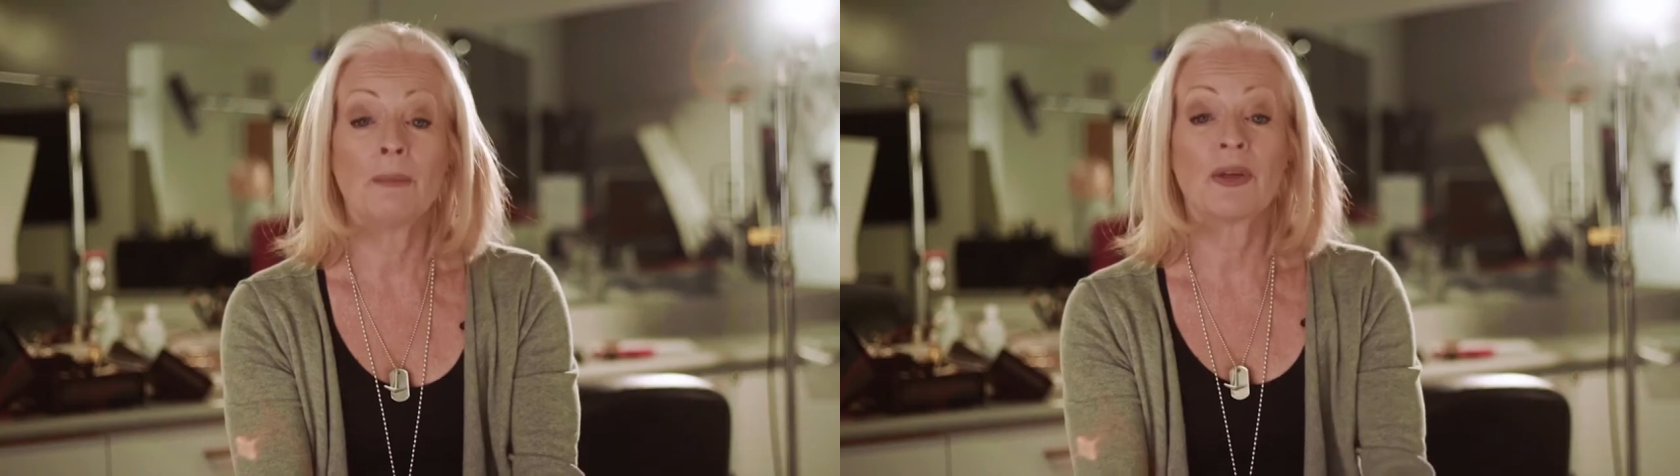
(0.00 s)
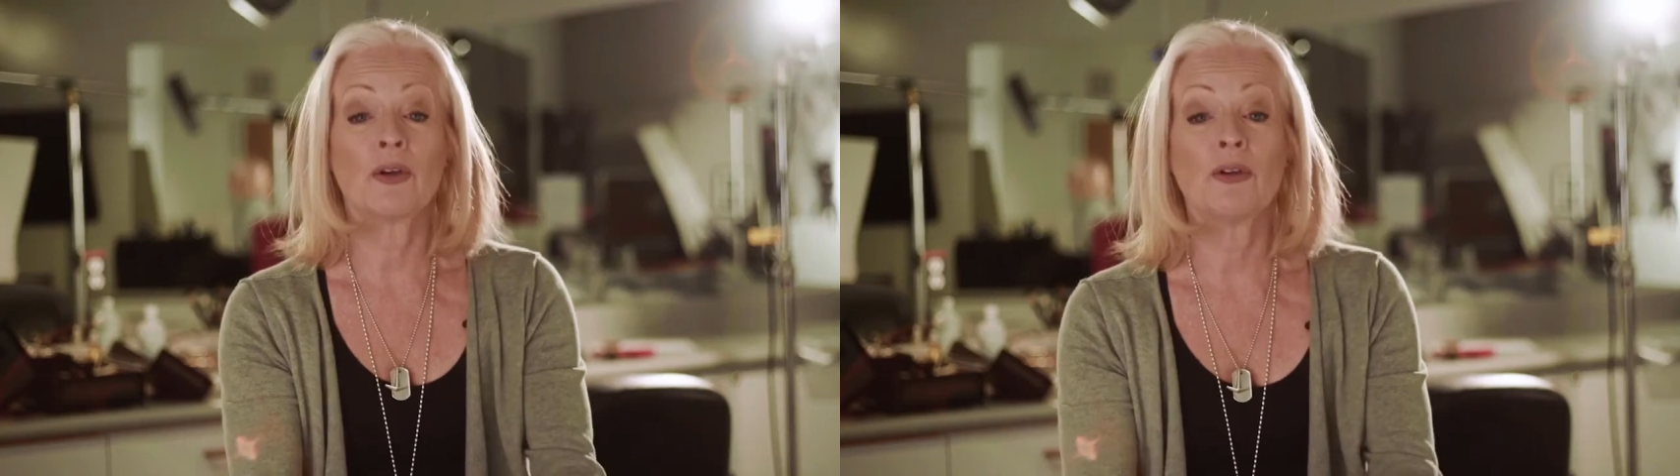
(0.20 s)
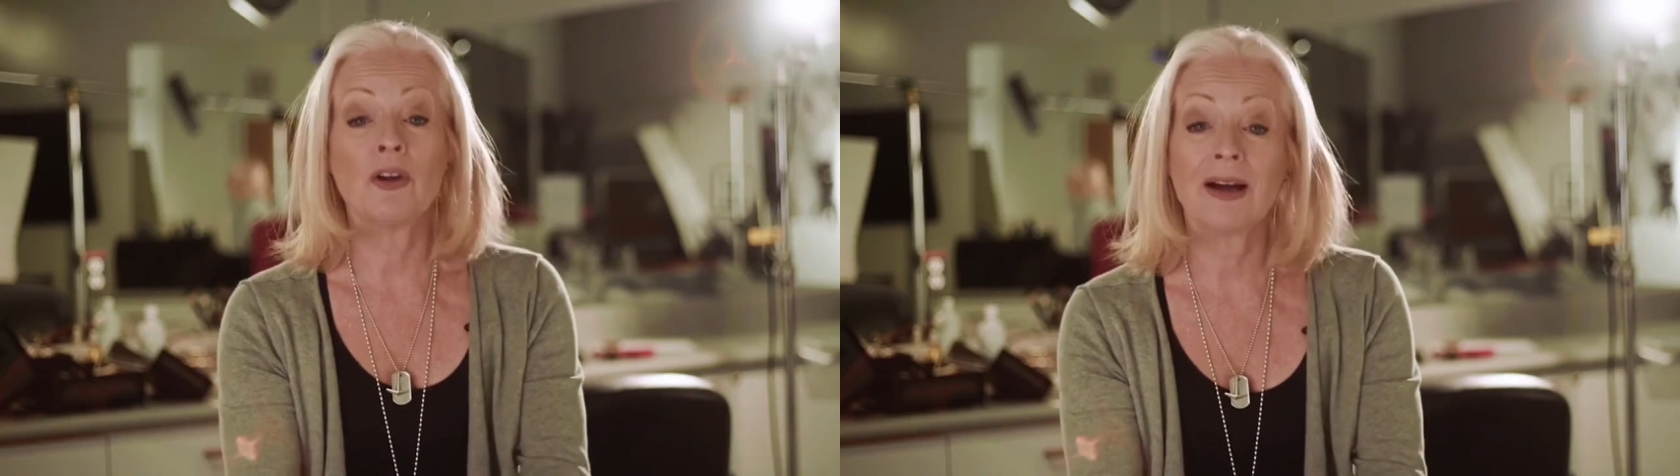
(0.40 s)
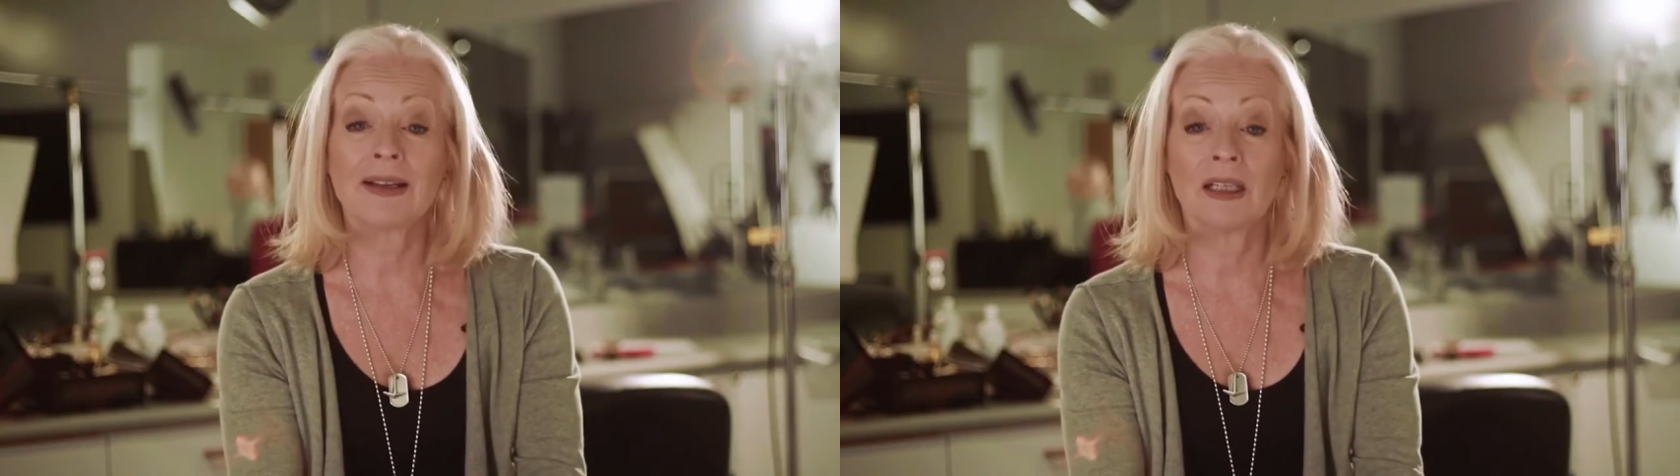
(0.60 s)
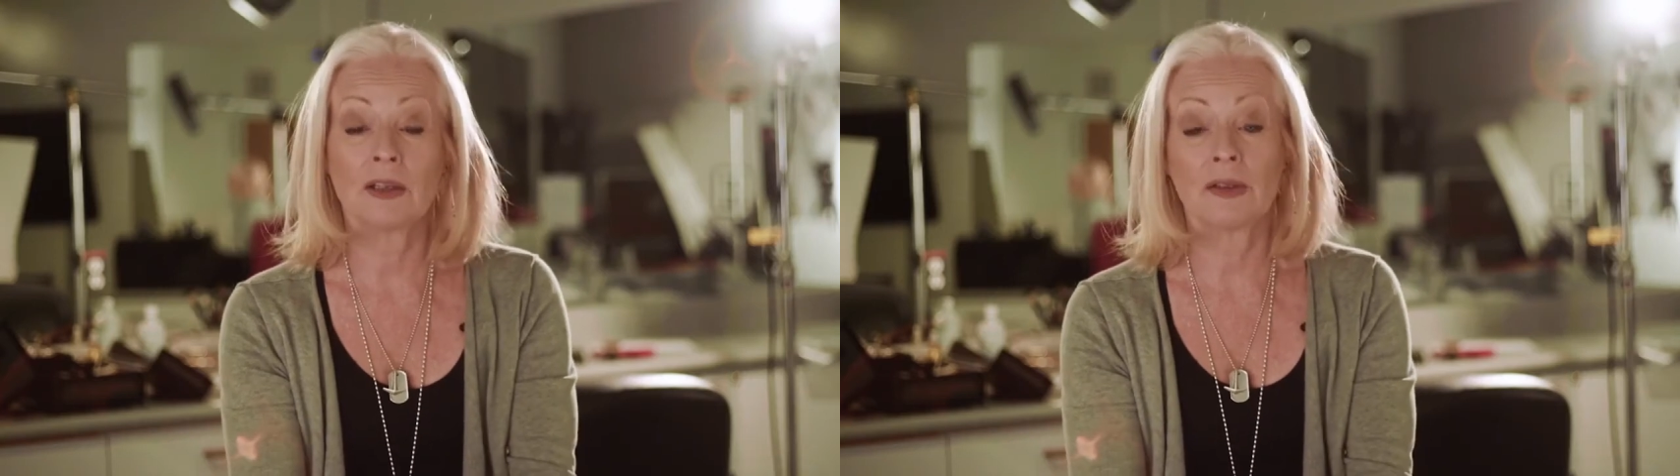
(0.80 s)
but they're not
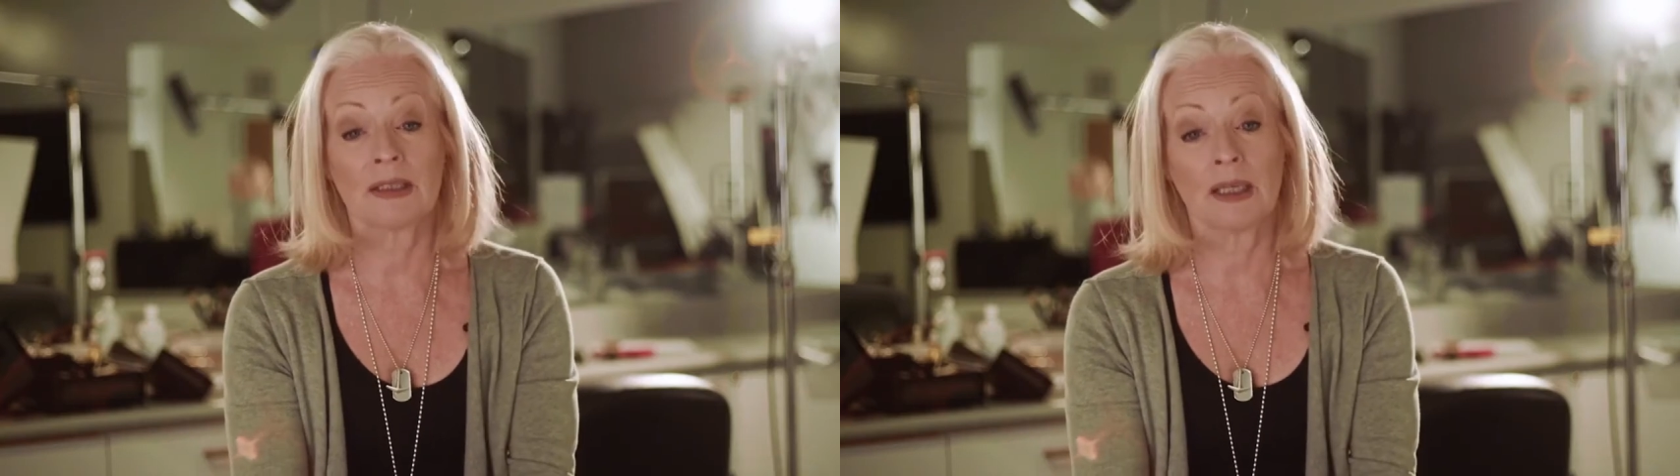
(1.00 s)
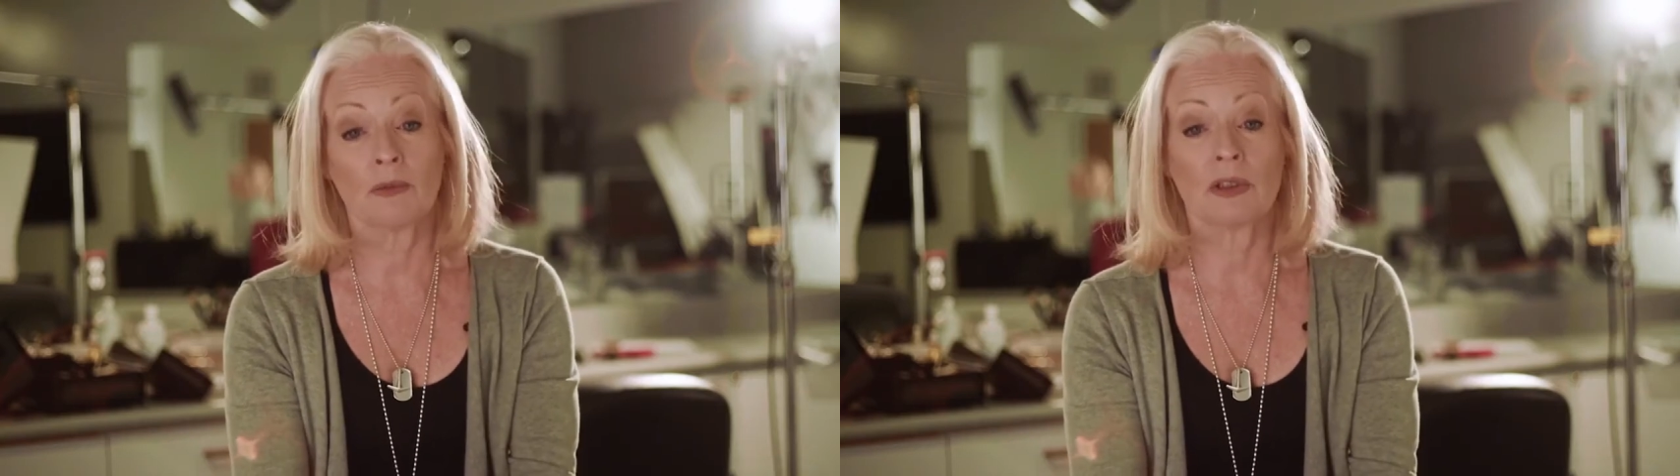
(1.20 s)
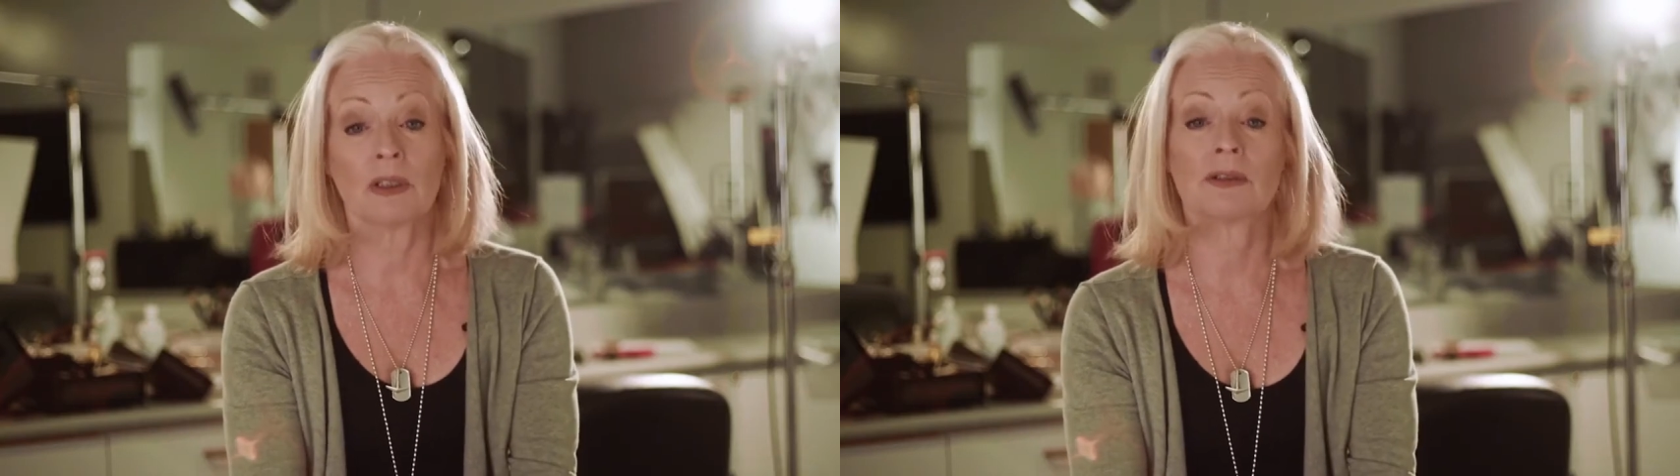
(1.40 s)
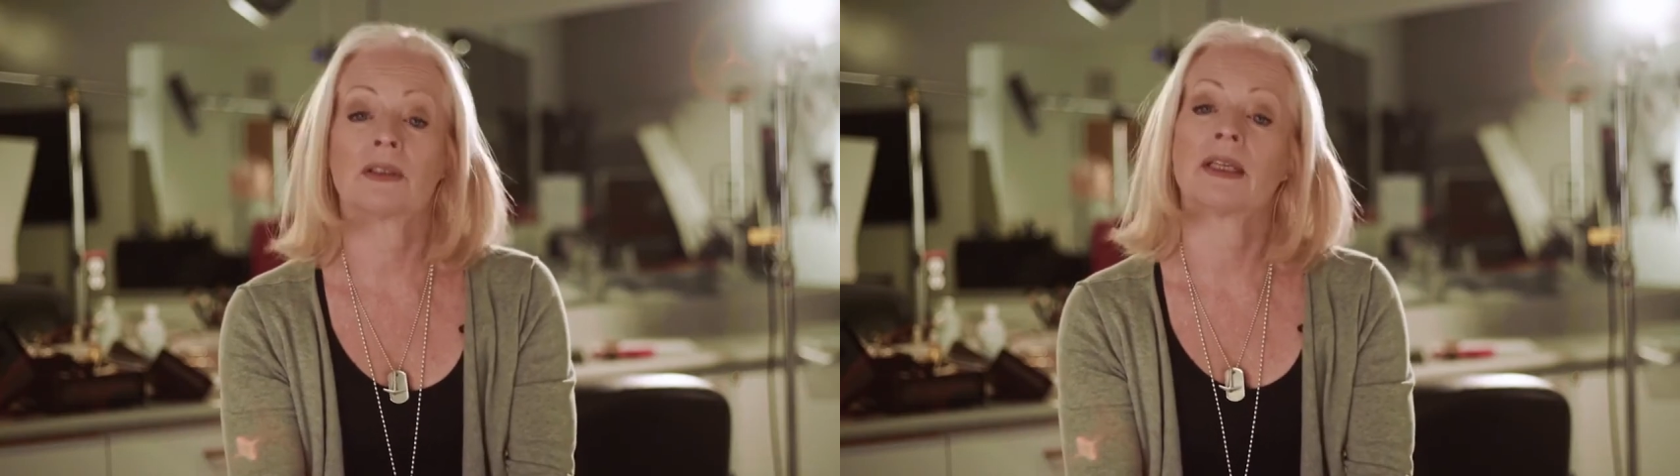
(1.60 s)
getting the same results